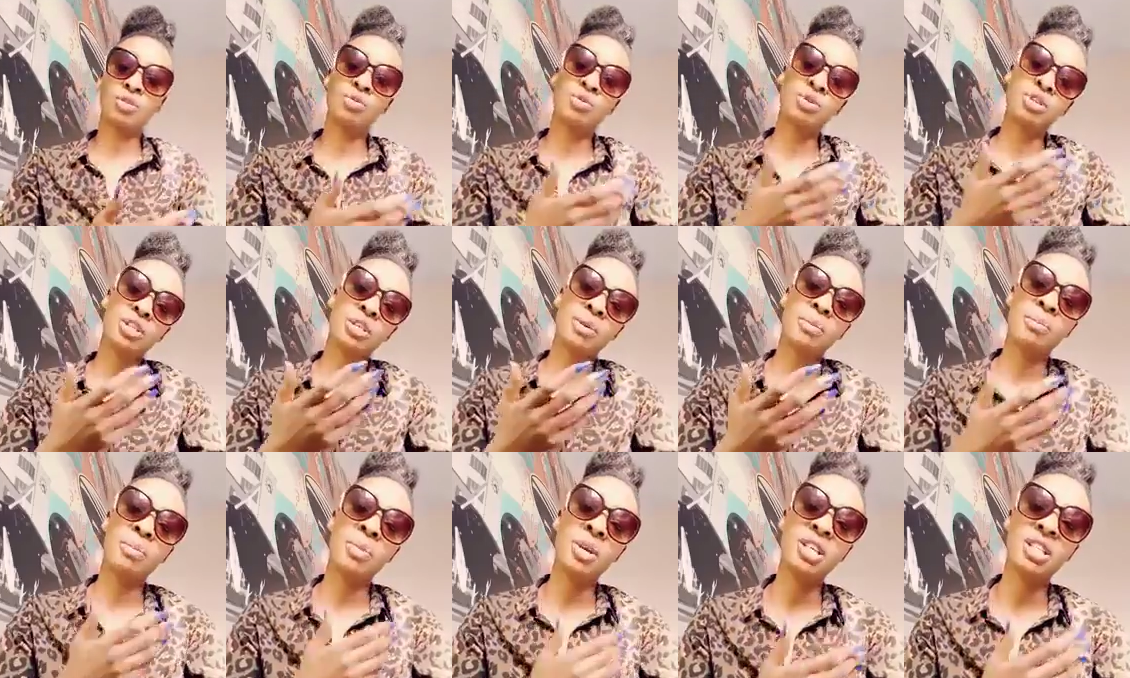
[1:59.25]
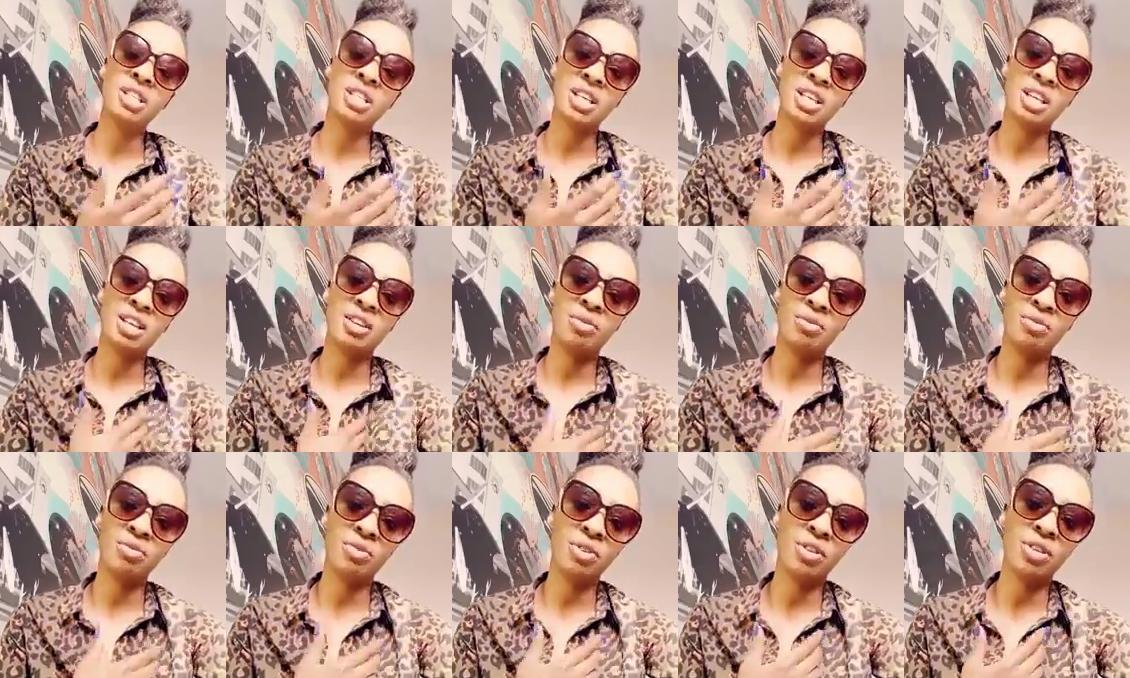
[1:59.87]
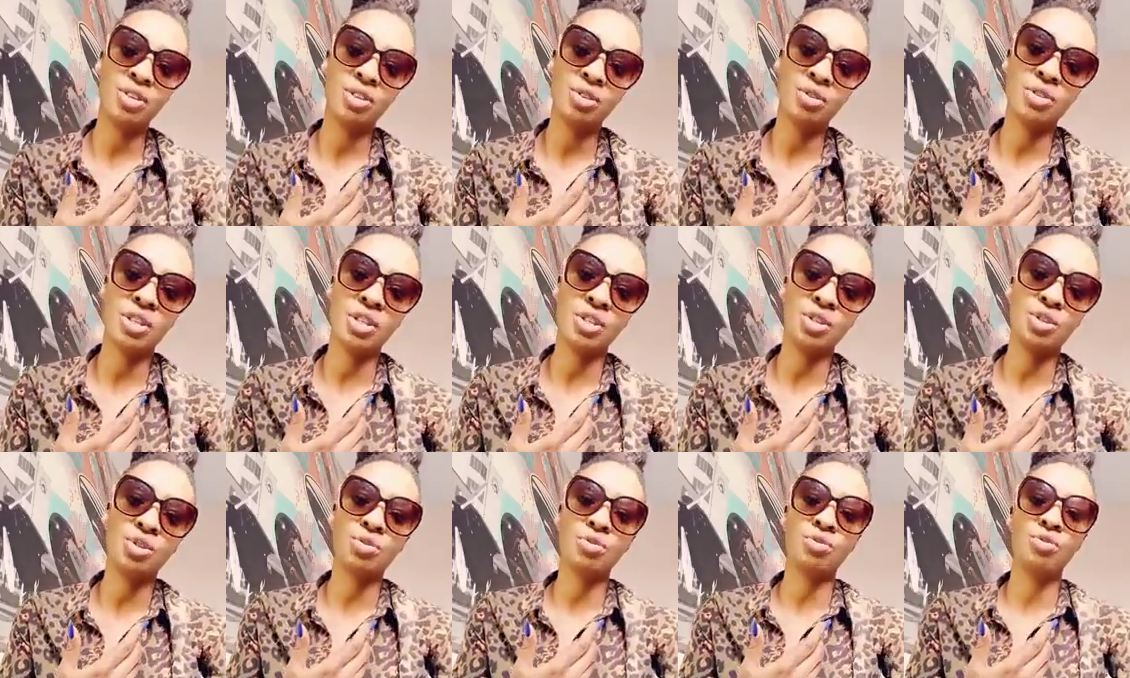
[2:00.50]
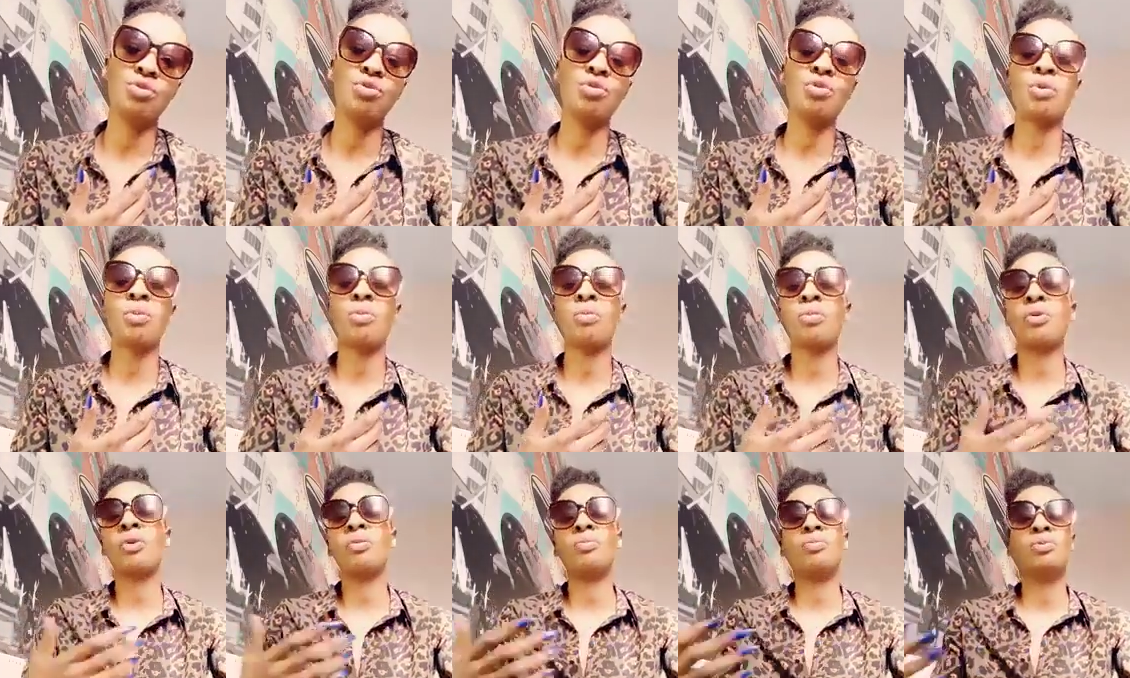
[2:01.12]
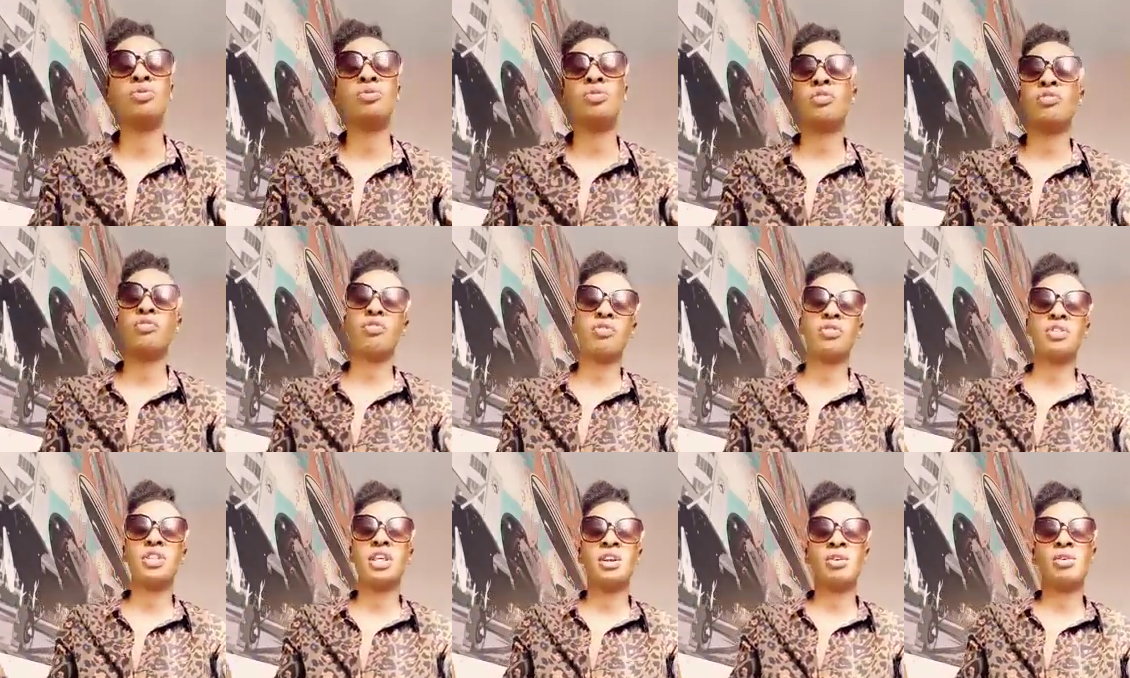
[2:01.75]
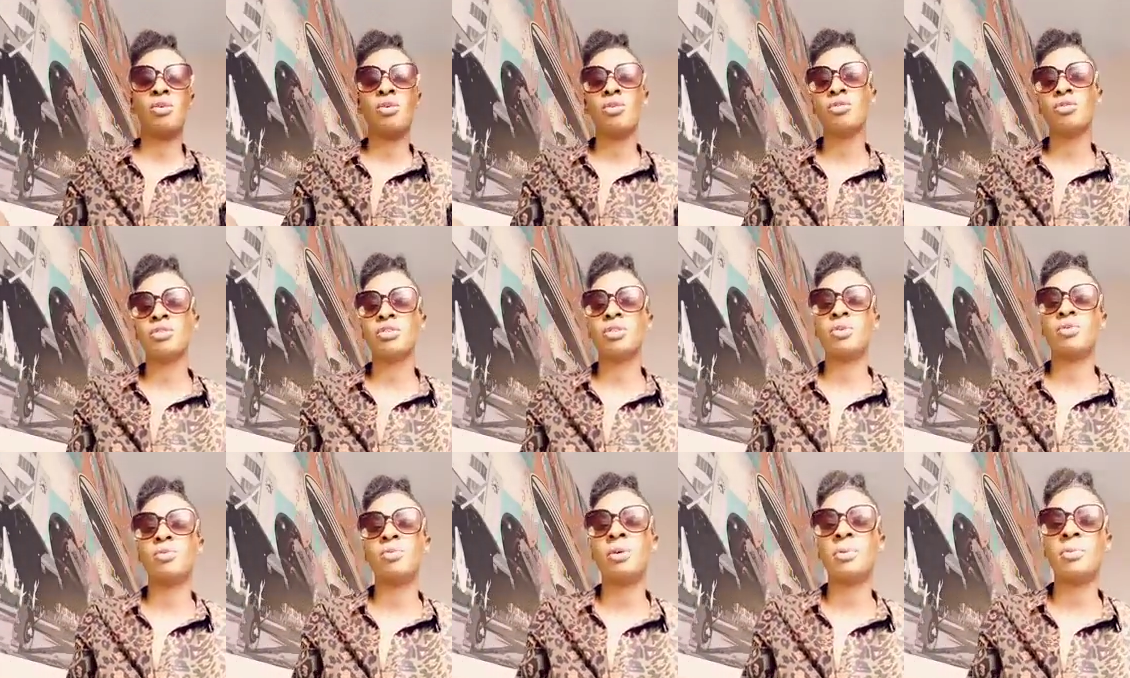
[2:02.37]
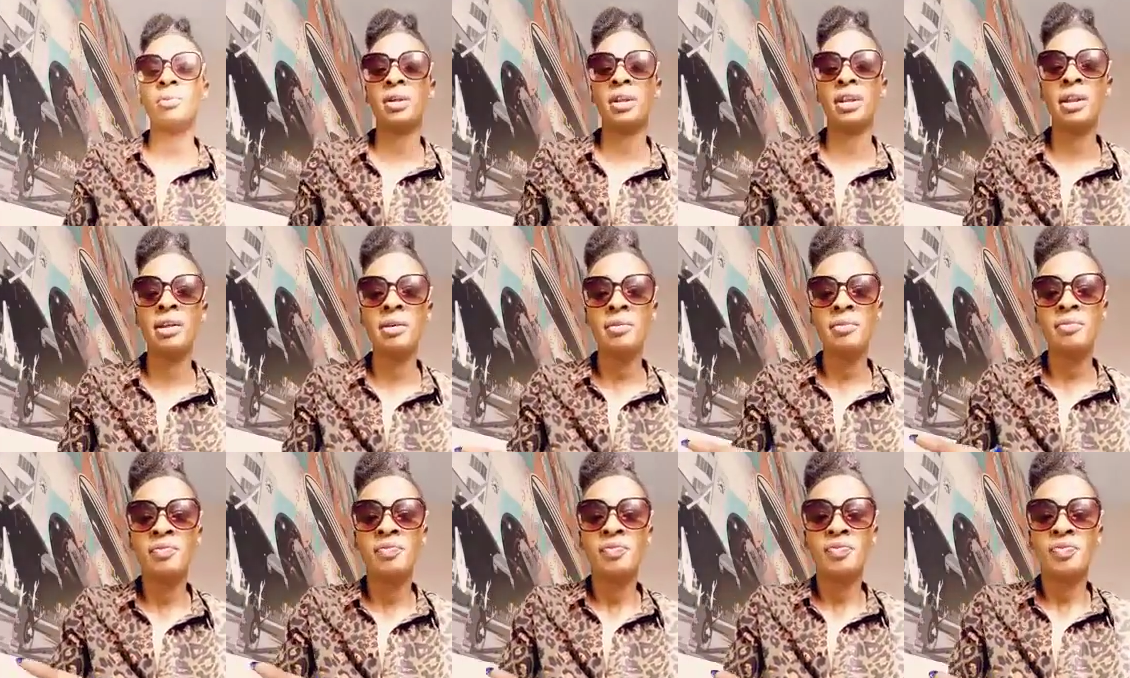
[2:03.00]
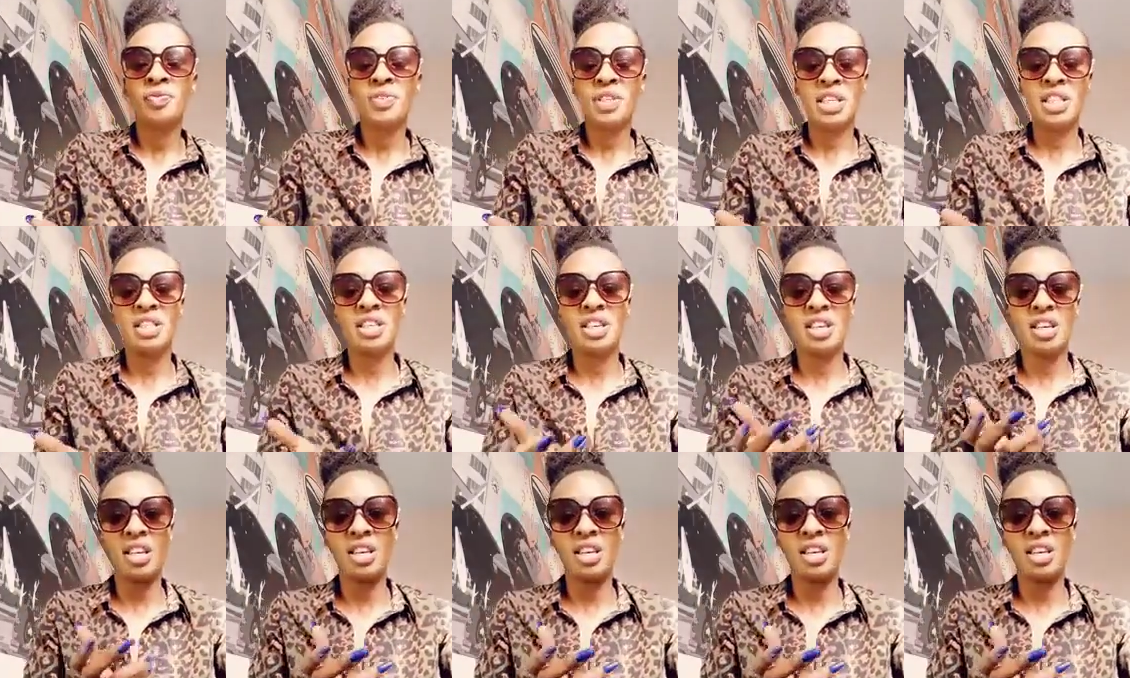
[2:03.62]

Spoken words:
looks amazing in videos and should look more beautiful than all the women in the